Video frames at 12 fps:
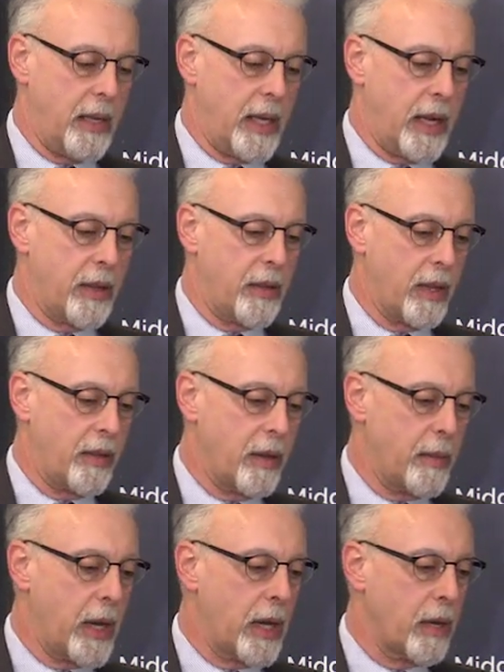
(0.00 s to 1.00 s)
I think the
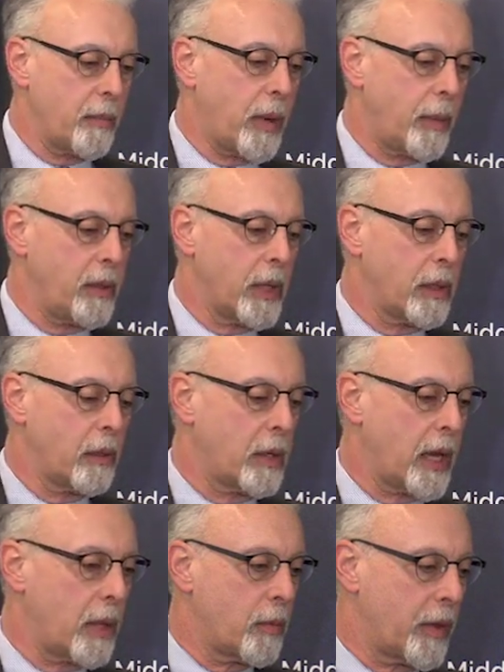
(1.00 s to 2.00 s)
American public
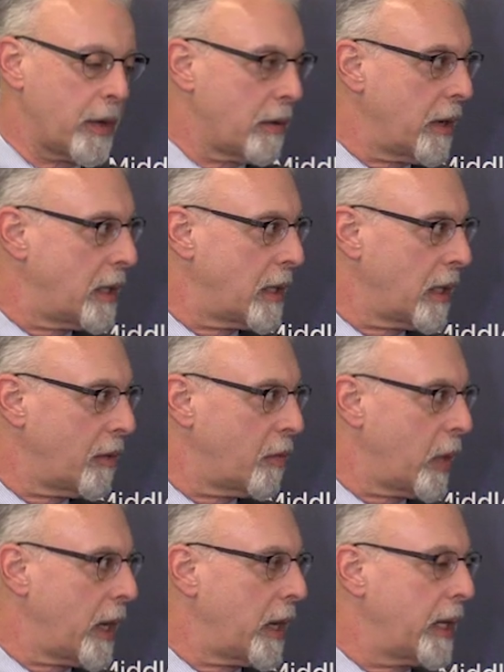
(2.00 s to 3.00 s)
look at with a great deal
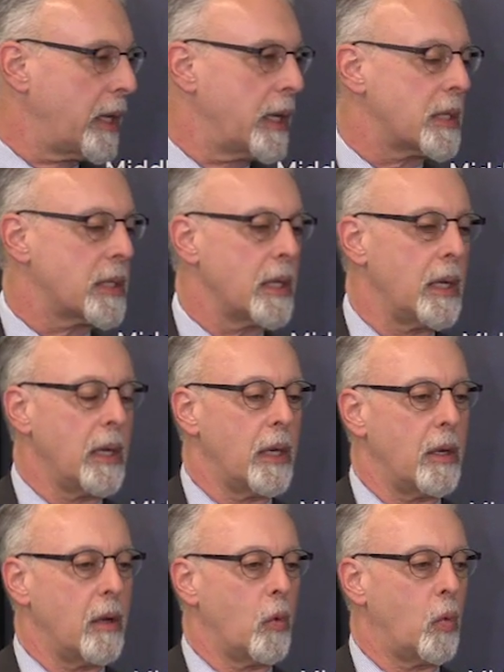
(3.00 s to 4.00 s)
of wariness
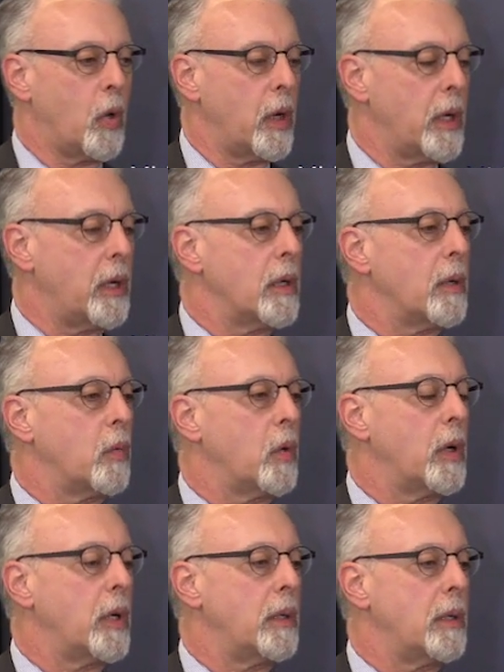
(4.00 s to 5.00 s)

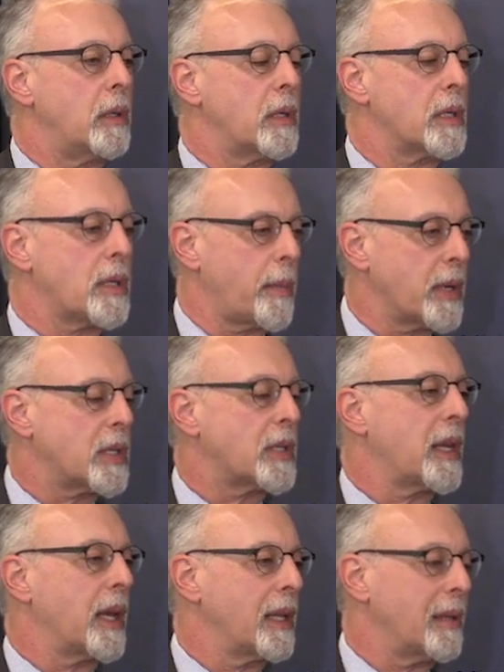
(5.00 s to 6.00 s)
would to some
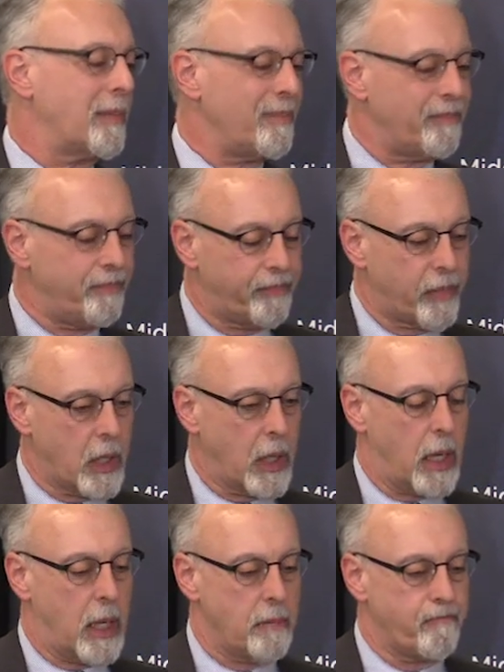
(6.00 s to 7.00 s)
extent
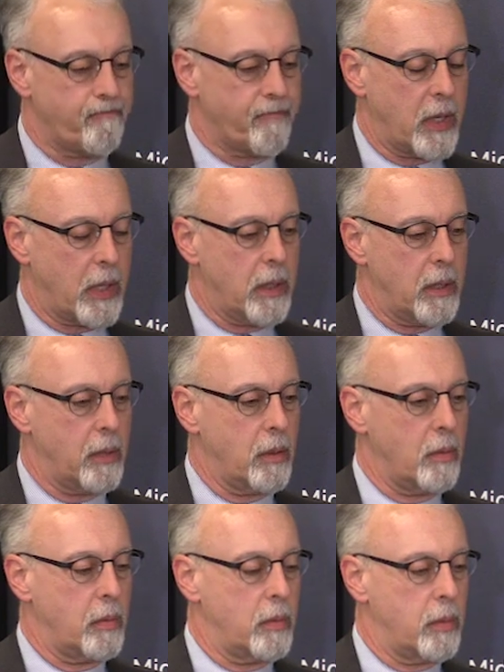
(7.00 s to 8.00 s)

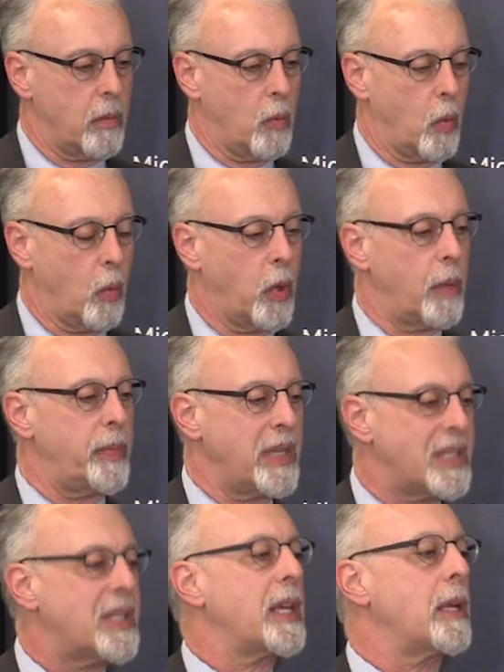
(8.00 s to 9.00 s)
would be
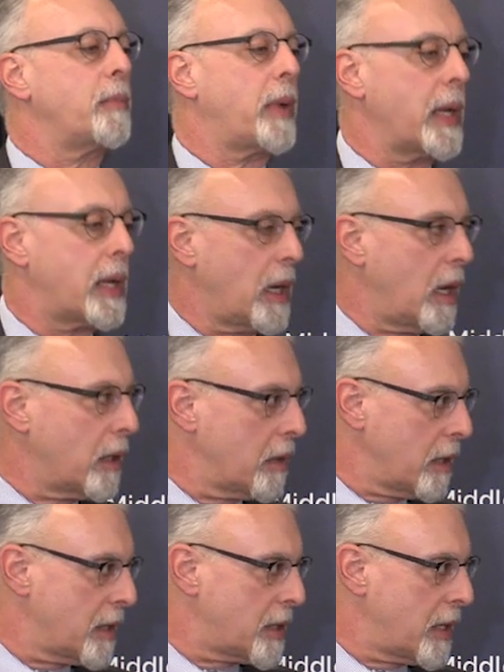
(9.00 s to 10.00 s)
seen by
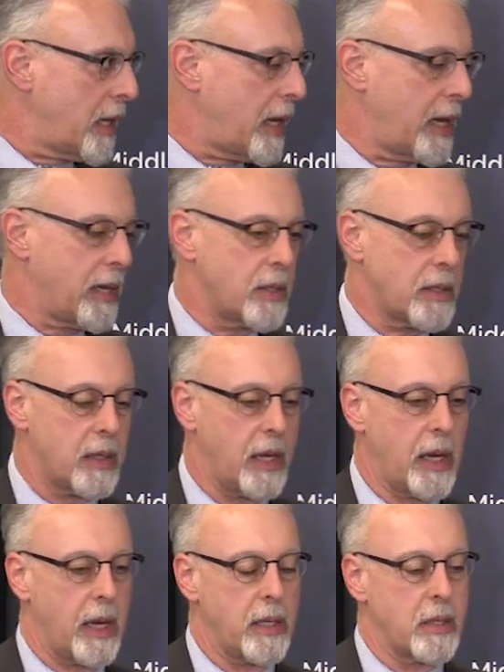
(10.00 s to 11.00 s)
Congress
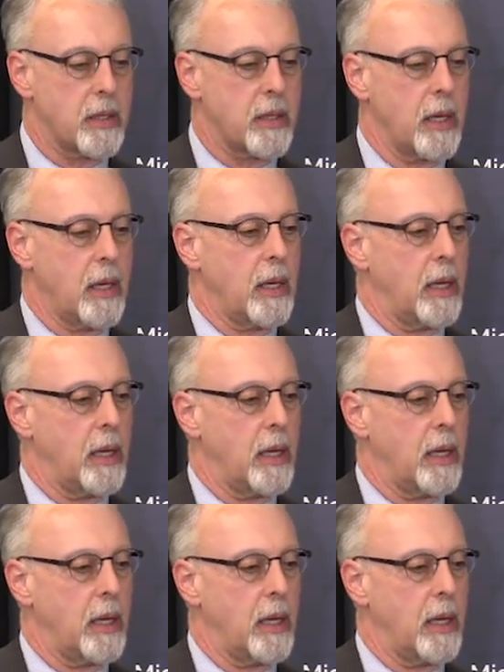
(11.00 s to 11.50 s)
as